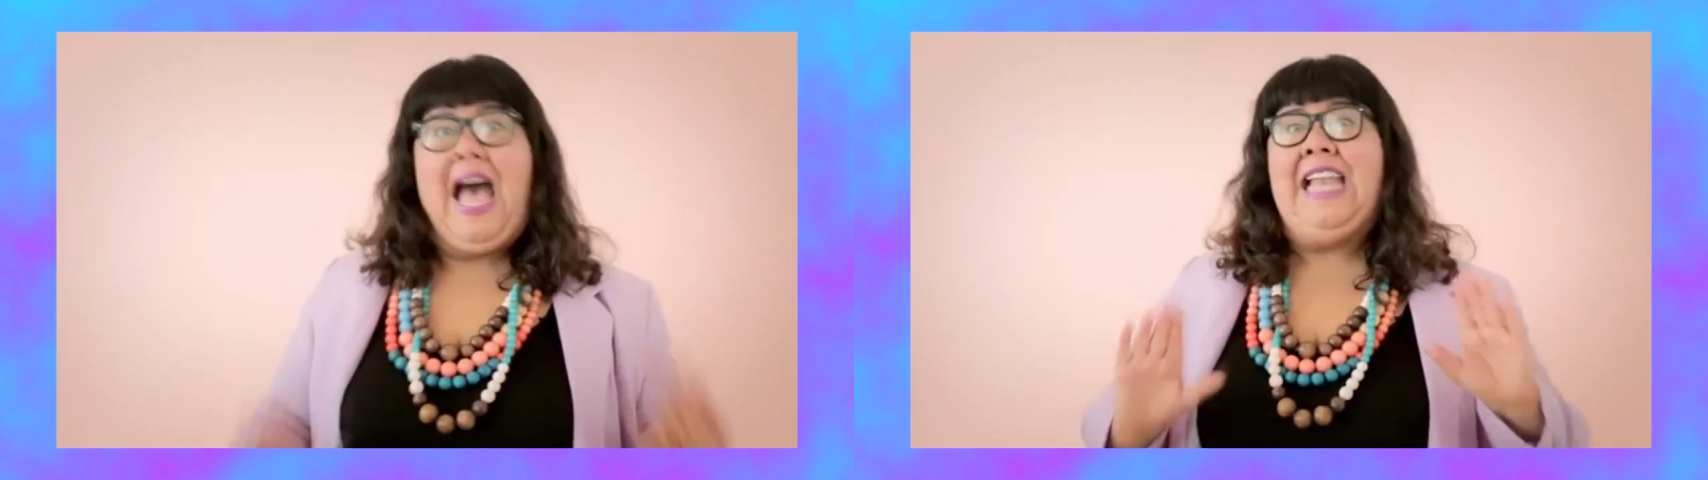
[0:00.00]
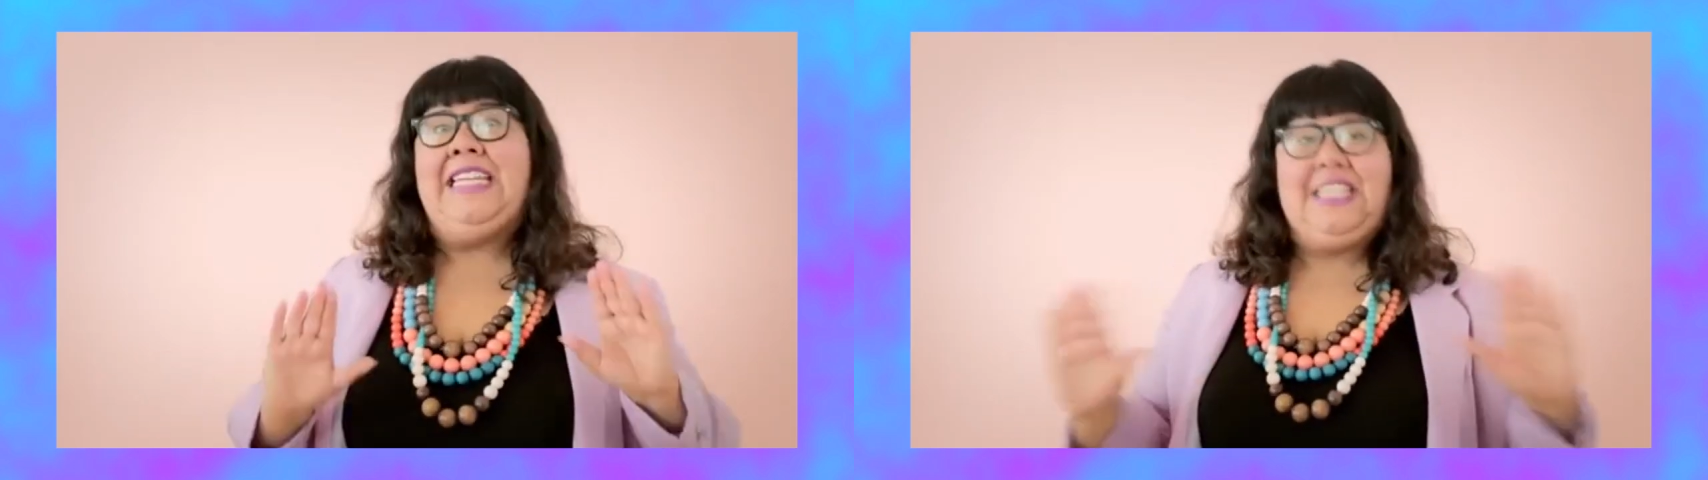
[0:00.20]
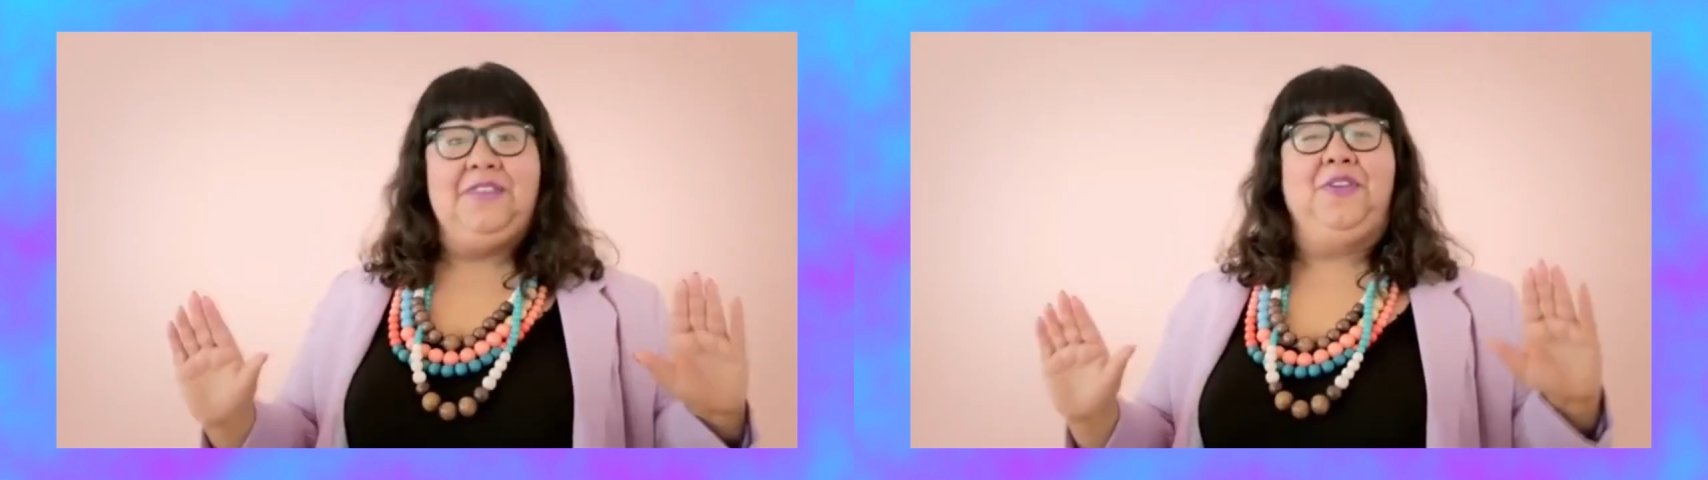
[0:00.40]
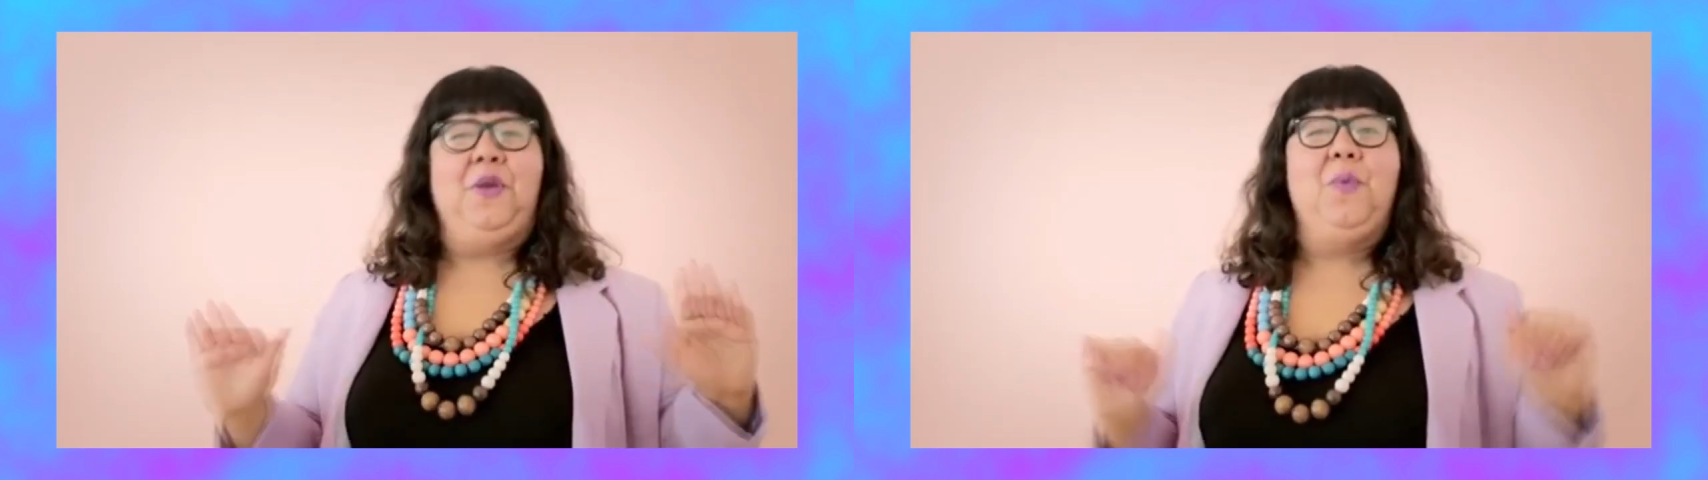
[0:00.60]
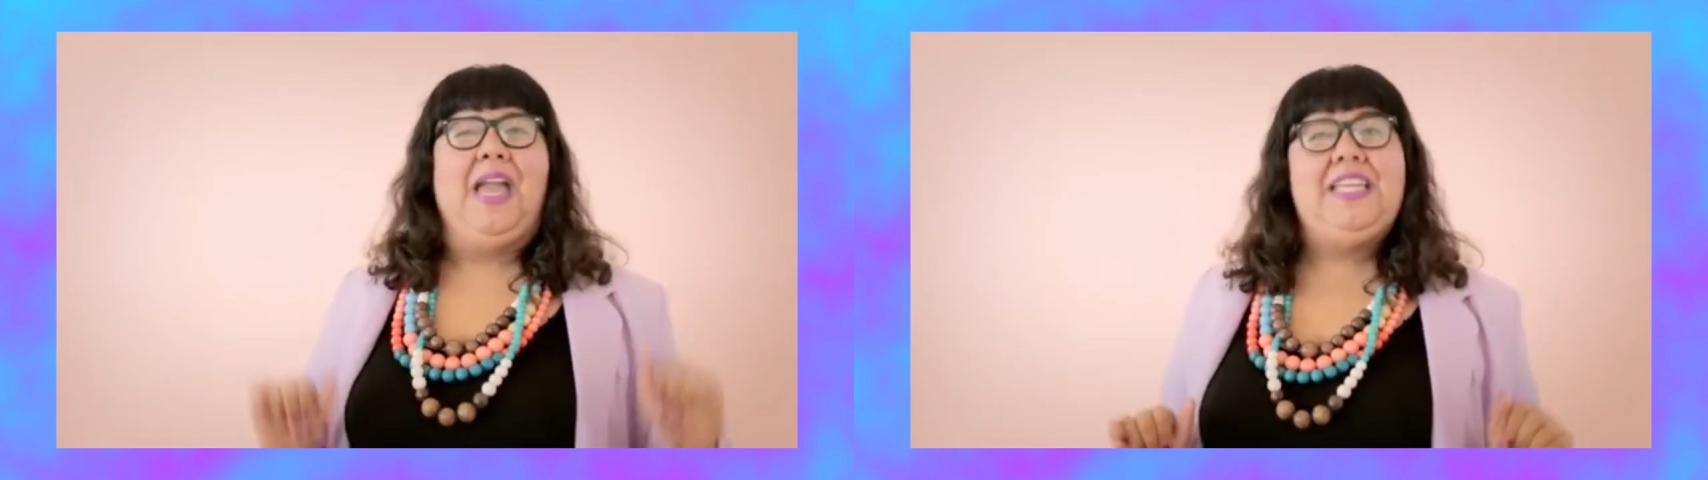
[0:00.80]
a
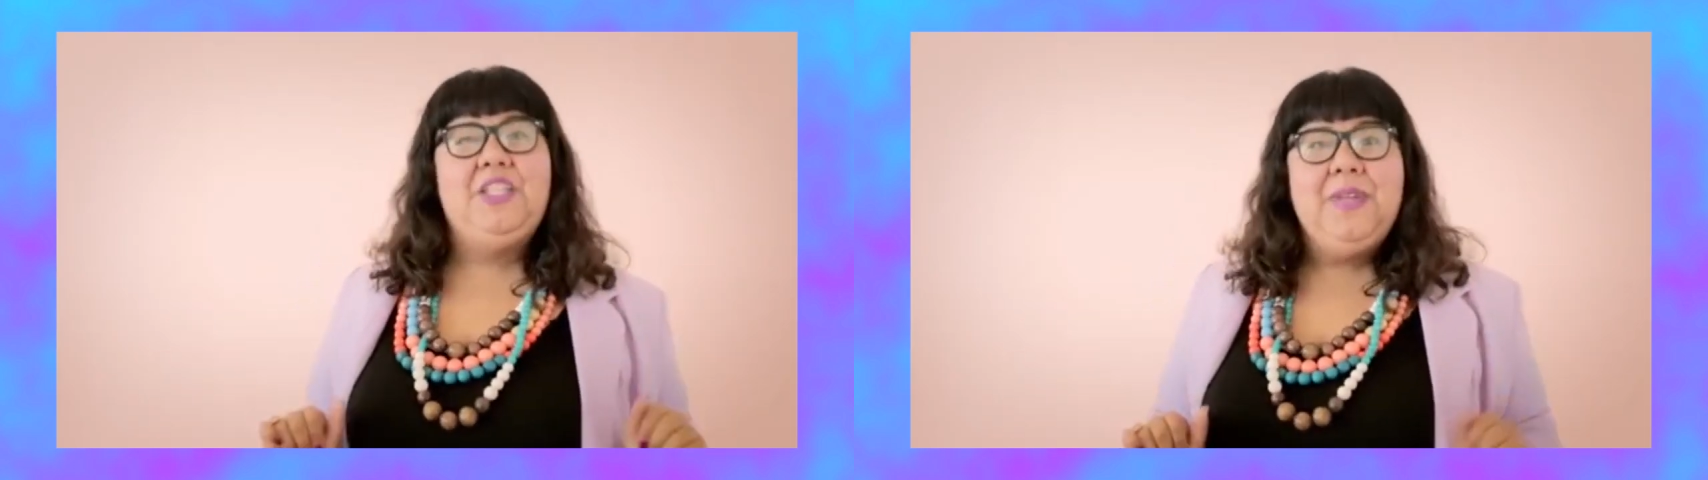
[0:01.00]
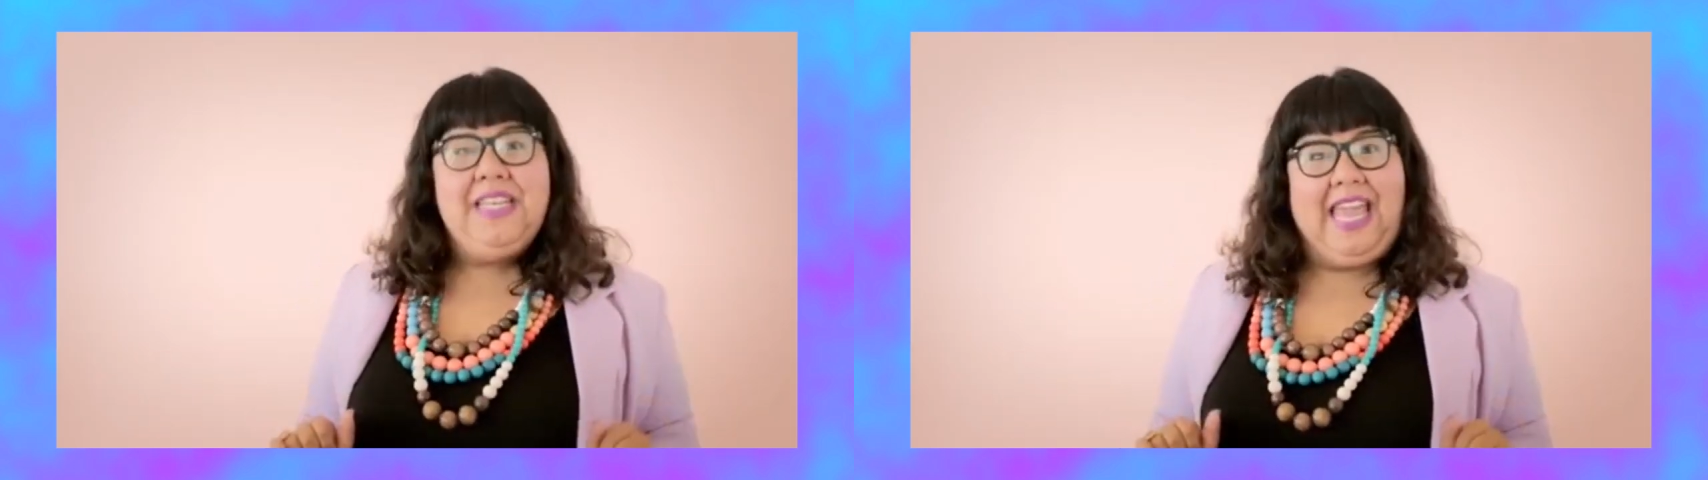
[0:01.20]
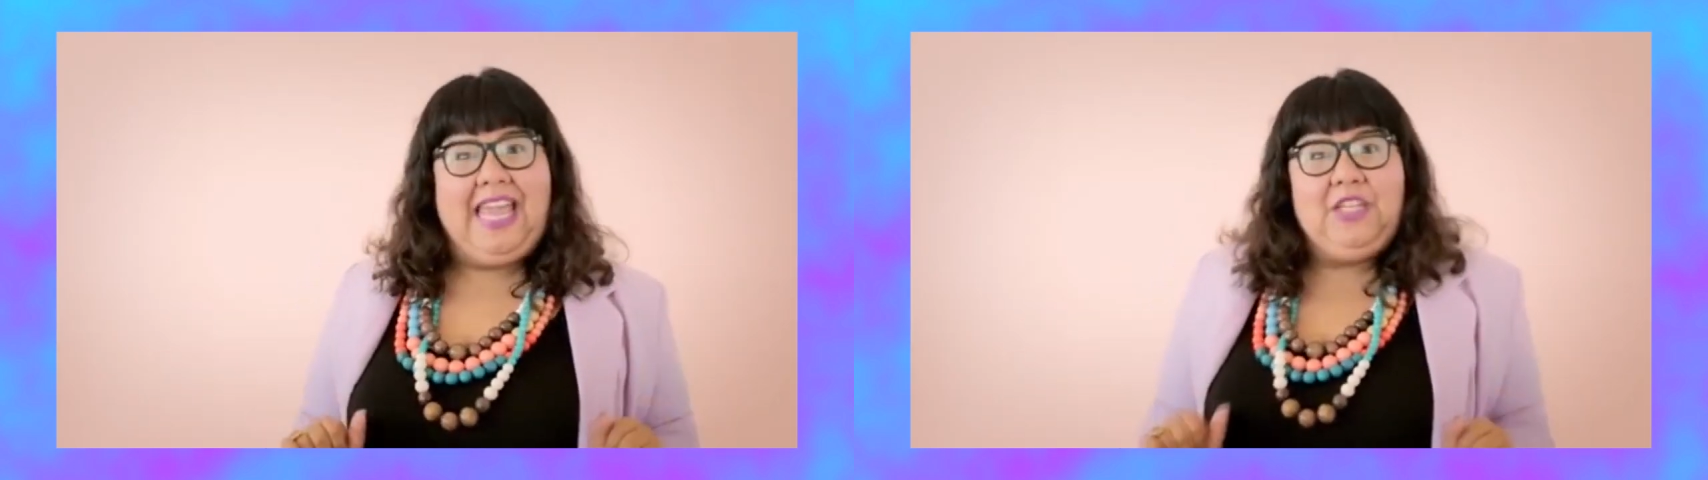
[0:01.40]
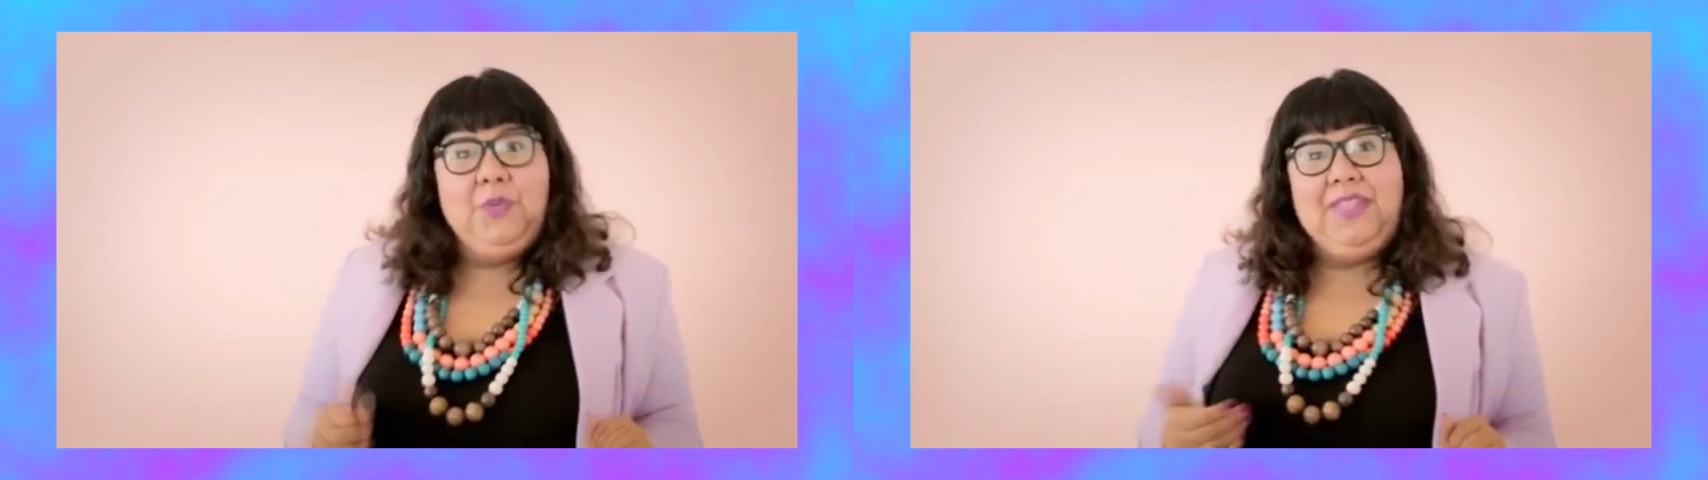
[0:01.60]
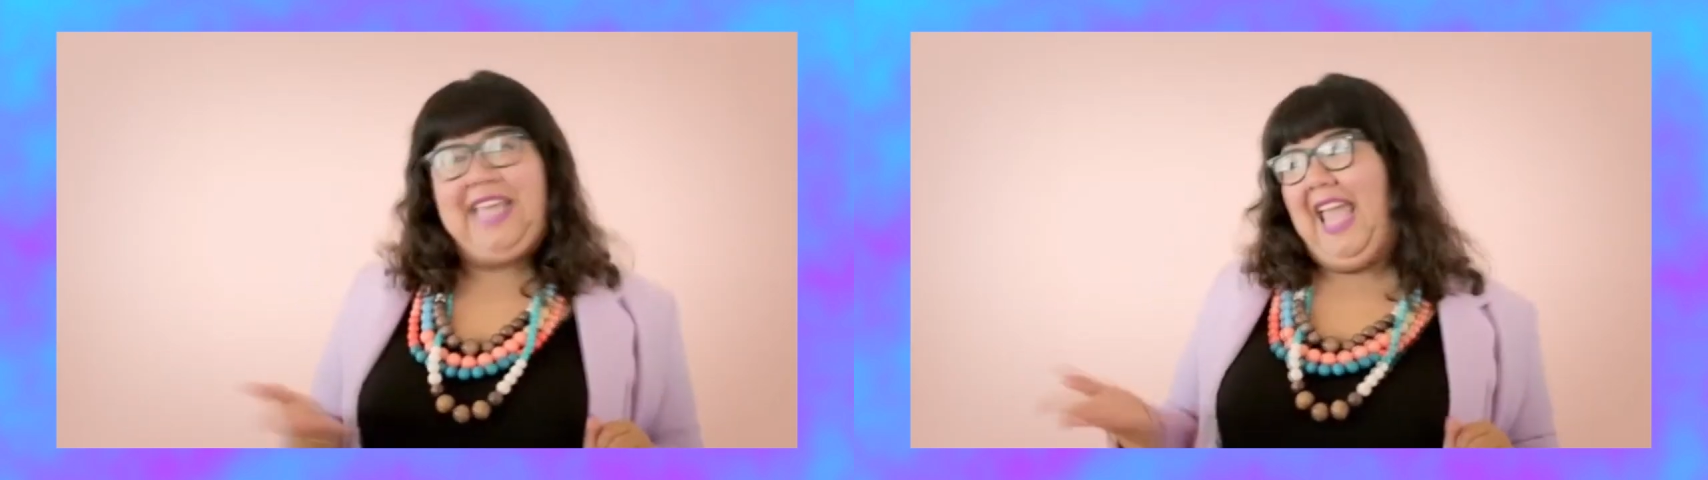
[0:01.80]
different way to engage
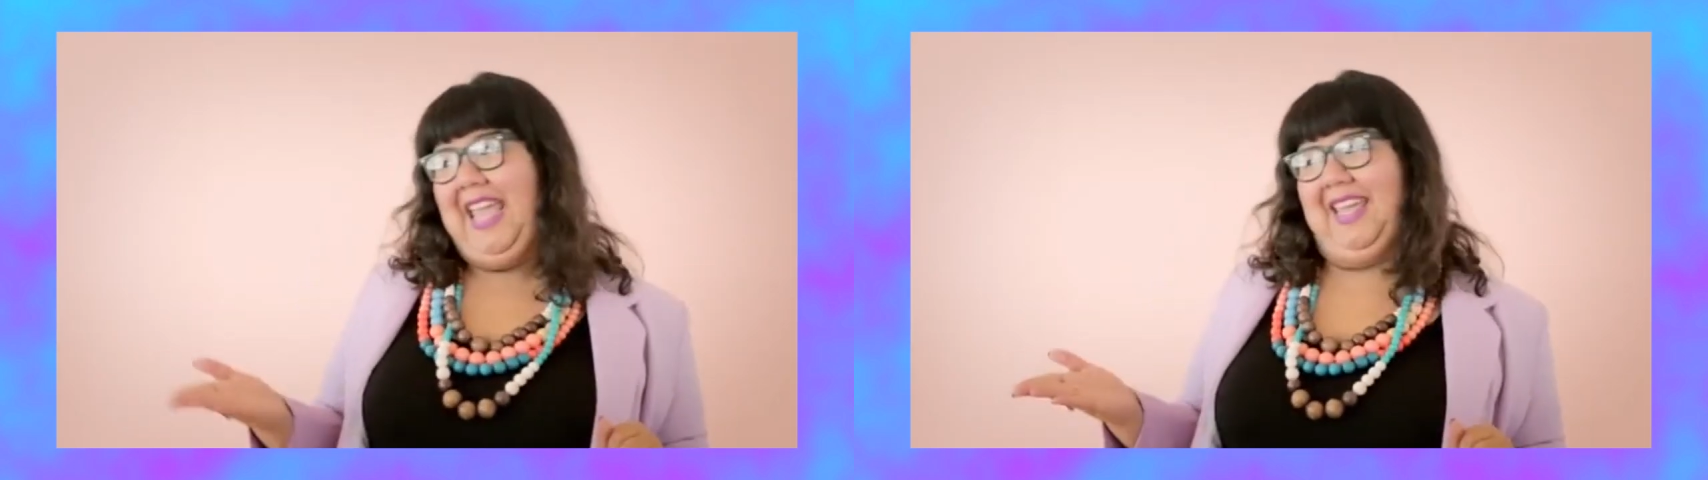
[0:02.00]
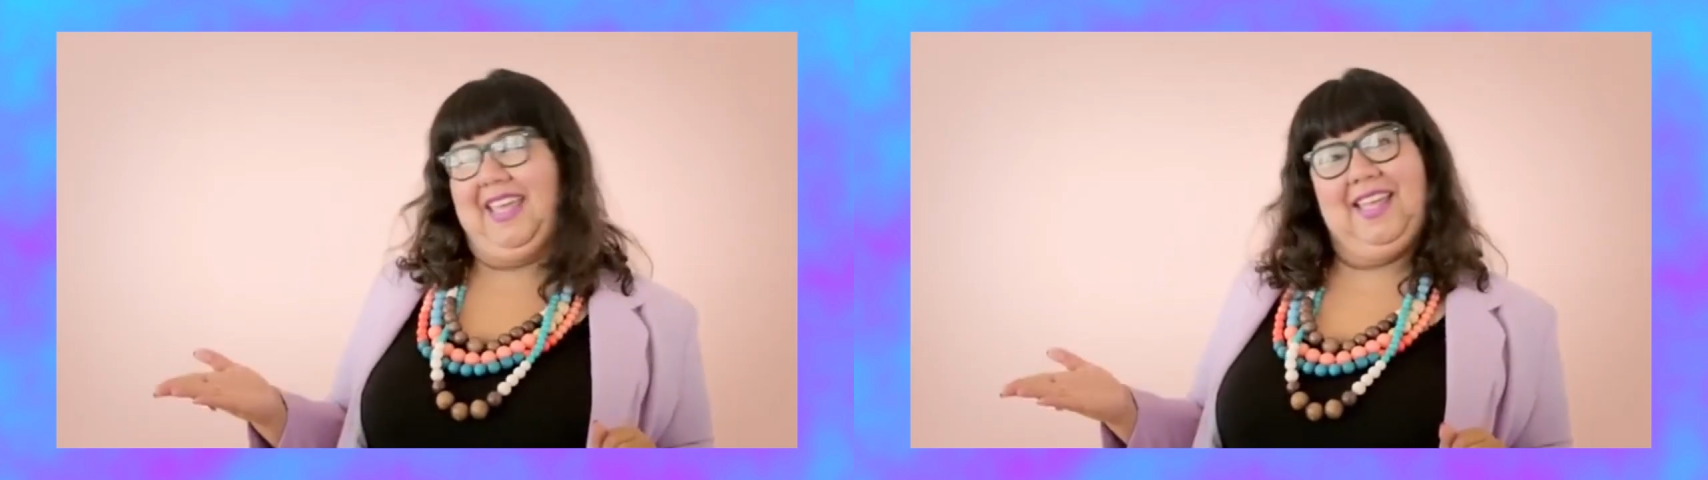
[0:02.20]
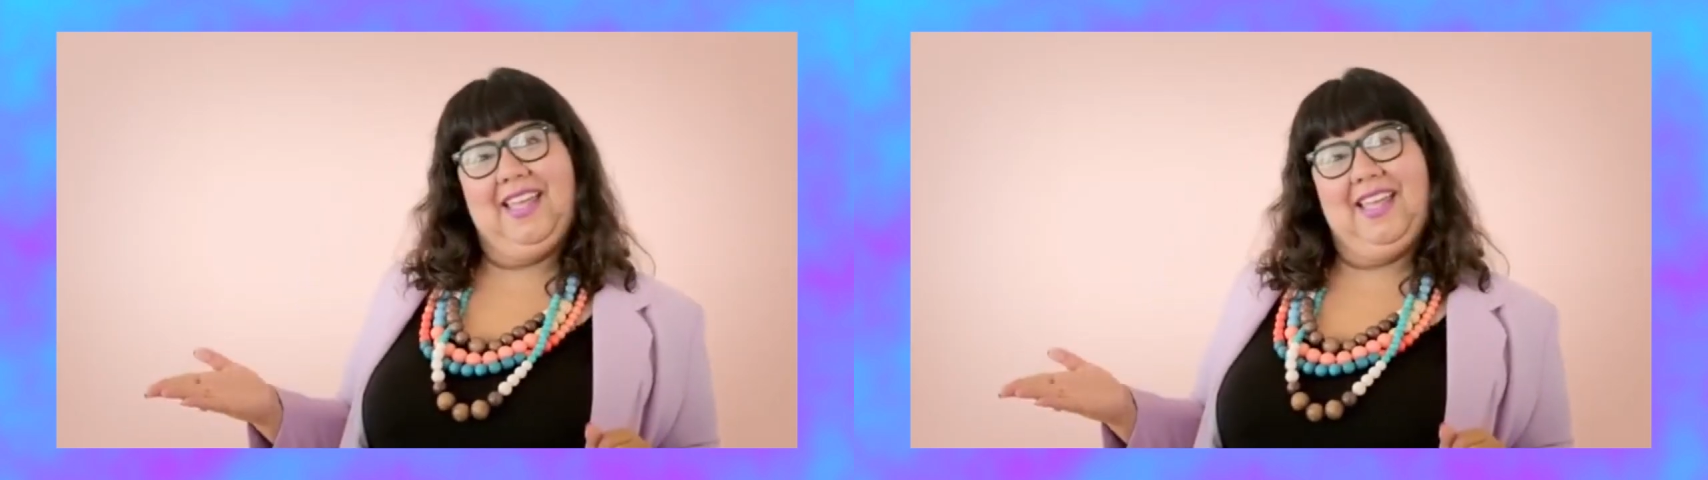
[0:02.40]
with cake.